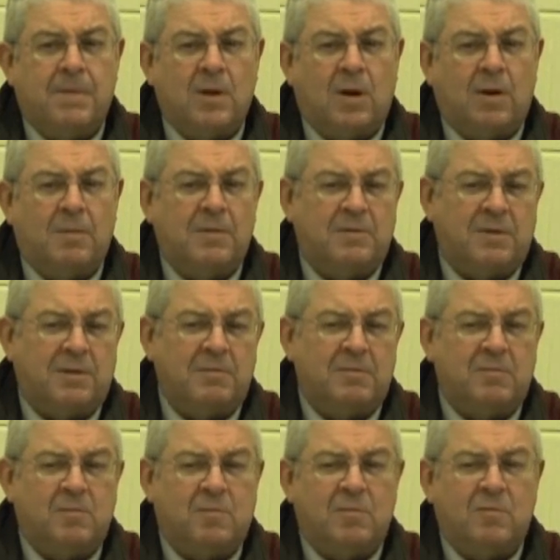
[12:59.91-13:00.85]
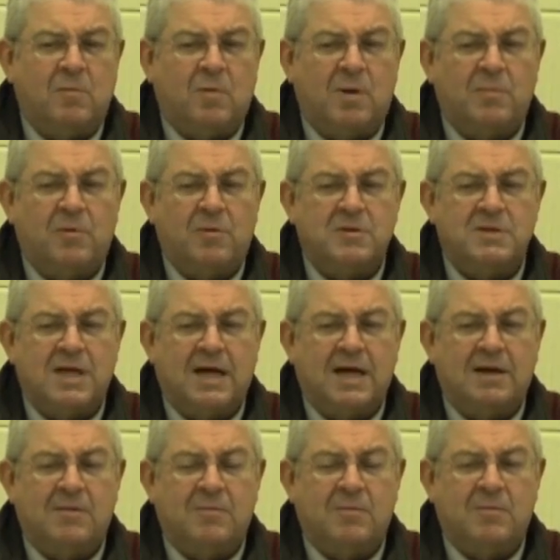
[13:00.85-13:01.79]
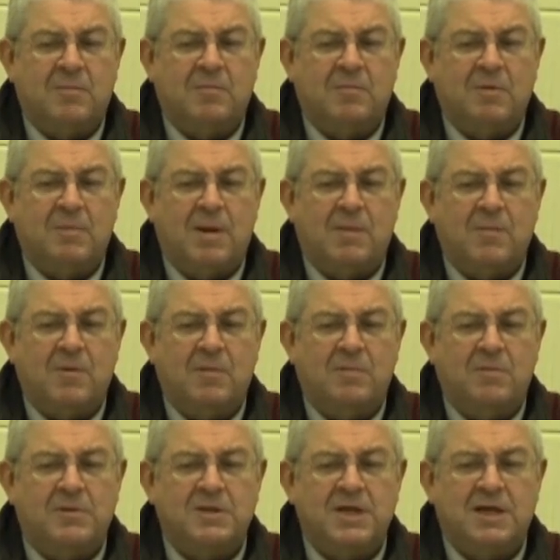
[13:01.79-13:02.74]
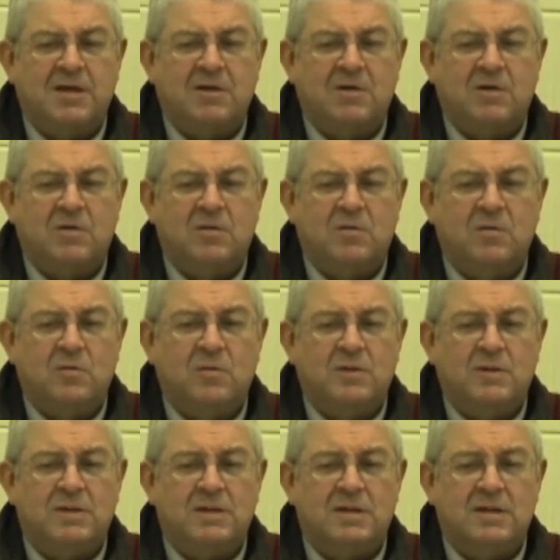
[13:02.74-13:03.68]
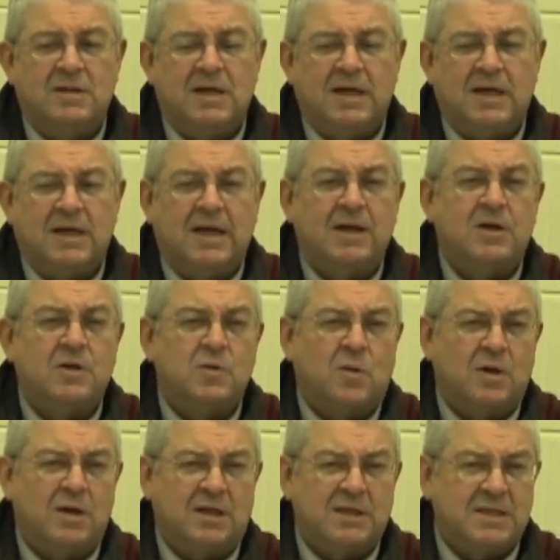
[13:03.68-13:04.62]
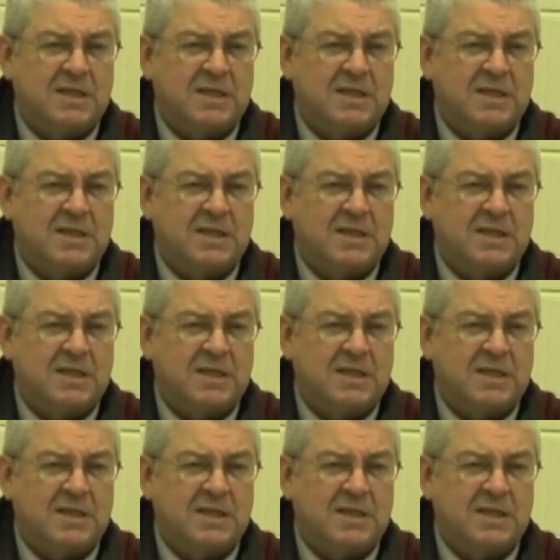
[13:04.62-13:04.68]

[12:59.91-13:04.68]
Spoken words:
you know, I mean, one person I remember in particular who was like an editorial